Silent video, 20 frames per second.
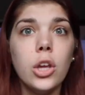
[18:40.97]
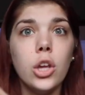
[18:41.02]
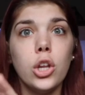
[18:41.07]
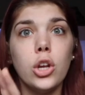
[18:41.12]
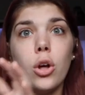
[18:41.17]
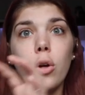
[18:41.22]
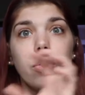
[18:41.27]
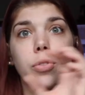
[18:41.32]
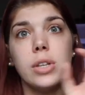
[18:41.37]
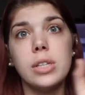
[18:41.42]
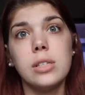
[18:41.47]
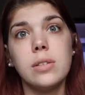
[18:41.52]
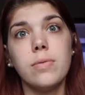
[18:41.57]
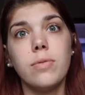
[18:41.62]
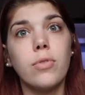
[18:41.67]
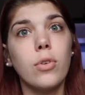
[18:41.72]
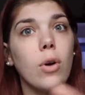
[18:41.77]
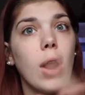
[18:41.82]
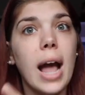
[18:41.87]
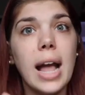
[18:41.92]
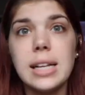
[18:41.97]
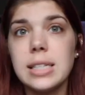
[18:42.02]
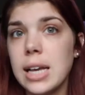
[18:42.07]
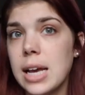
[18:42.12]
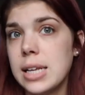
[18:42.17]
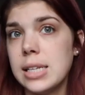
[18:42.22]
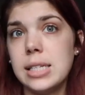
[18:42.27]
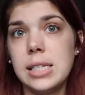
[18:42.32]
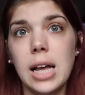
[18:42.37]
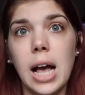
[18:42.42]
you know, this
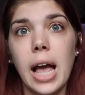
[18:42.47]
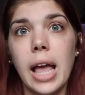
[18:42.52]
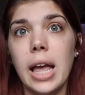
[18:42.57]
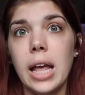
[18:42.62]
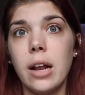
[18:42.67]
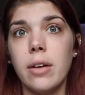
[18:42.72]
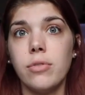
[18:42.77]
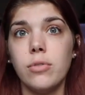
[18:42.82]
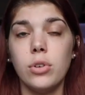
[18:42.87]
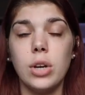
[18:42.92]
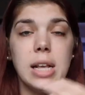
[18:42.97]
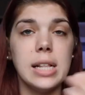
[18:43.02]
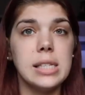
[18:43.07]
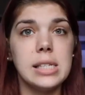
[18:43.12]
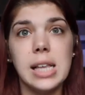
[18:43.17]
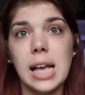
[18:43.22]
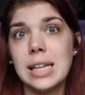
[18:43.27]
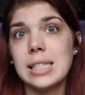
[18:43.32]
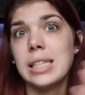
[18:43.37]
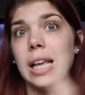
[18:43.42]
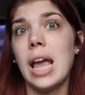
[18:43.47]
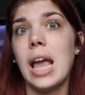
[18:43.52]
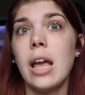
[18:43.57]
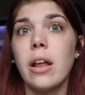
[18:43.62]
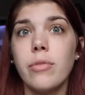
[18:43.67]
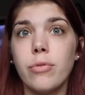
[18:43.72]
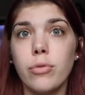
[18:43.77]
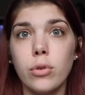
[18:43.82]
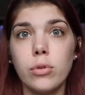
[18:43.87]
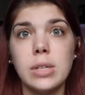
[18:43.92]
varietized diet of insects
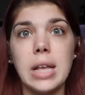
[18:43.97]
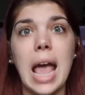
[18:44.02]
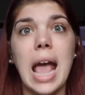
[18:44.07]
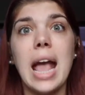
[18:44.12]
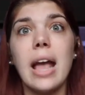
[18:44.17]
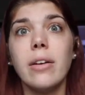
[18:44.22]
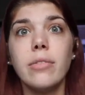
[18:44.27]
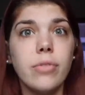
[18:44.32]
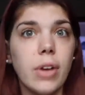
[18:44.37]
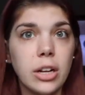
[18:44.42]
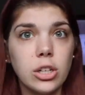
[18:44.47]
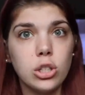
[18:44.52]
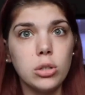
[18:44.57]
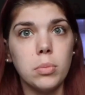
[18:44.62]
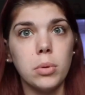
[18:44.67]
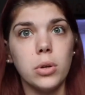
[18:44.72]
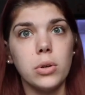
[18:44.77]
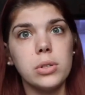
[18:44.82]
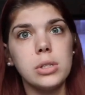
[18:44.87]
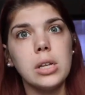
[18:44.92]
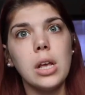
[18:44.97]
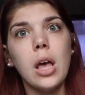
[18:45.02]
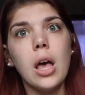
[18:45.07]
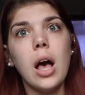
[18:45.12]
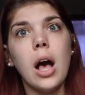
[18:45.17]
and fruits and vegetables.